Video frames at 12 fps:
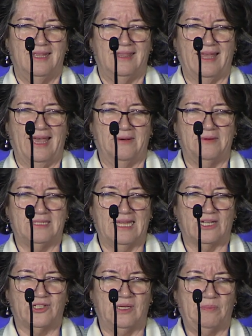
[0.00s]
That was
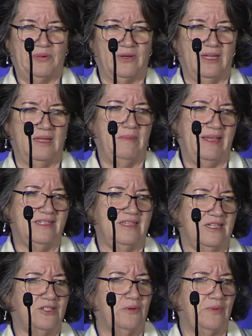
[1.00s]
actually pretty
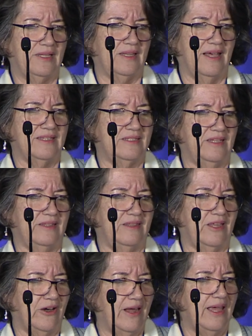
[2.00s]
amazing to realize that
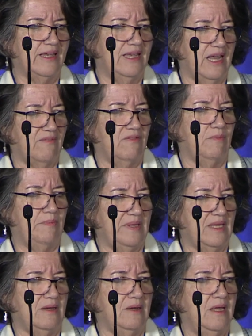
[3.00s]
there had never
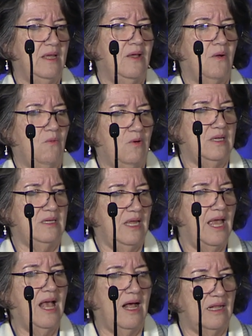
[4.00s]
been one
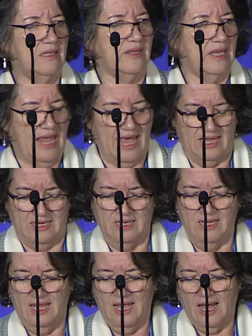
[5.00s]
held that had
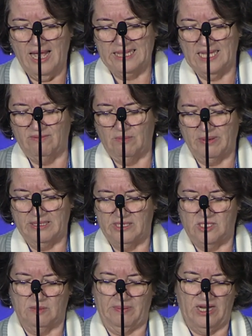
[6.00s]
high-level
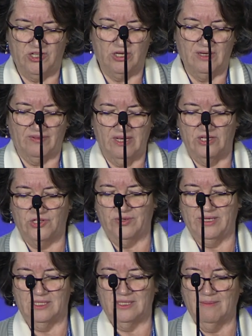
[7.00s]
participation of
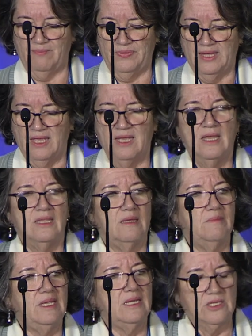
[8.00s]
countries. The
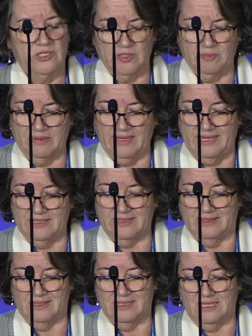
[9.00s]
meeting took place
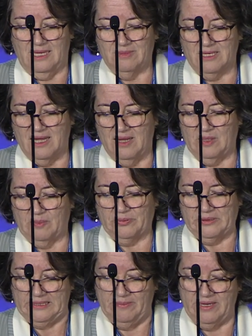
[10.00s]
at the same time that
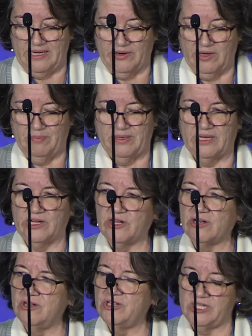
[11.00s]
preliminary but
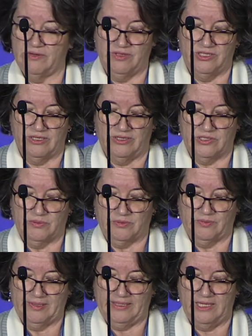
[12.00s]
encouraging results were
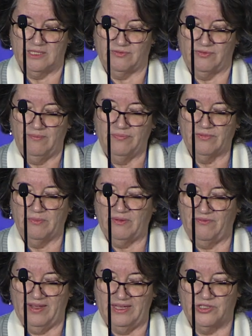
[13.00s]
released from the
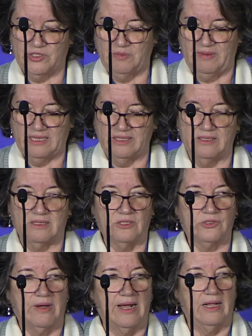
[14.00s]
phase 2b clinical
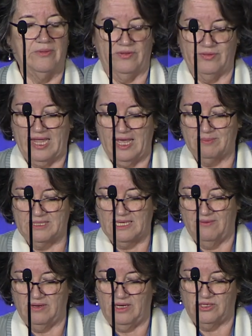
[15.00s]
trial of the
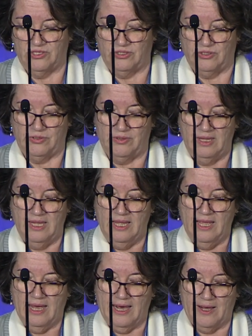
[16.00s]
M72
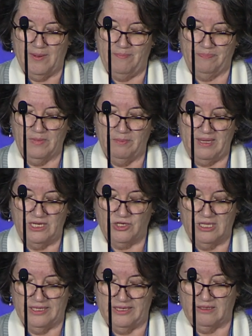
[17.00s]
B
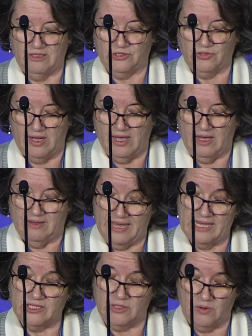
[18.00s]
clinical
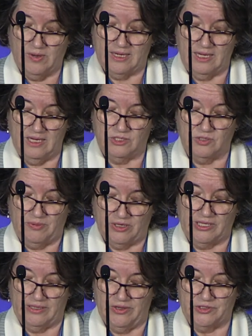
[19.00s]
SO1E
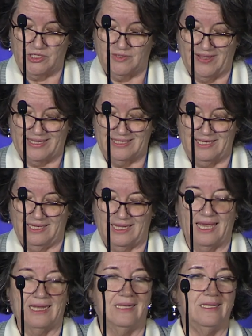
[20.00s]
tuberculosis vaccine
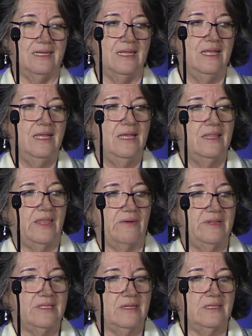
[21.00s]
candidate that
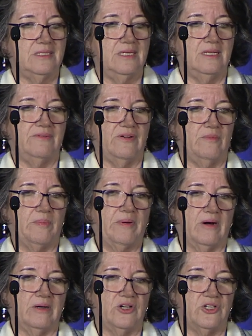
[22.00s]
resulted from a
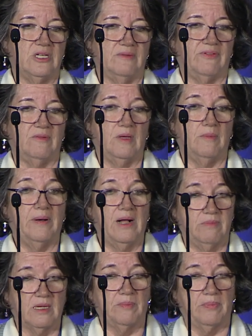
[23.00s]
partnership, from a
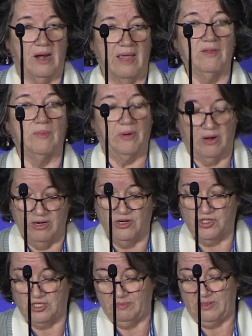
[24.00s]
public-private
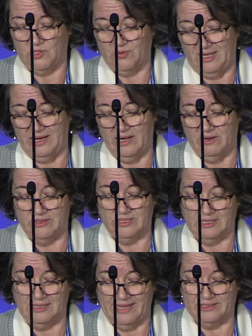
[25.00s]
partnership between ARIS
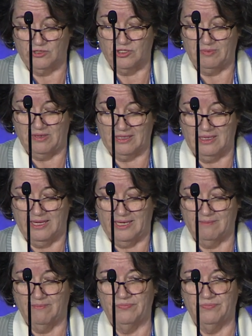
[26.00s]
and GlaxoSmithKline.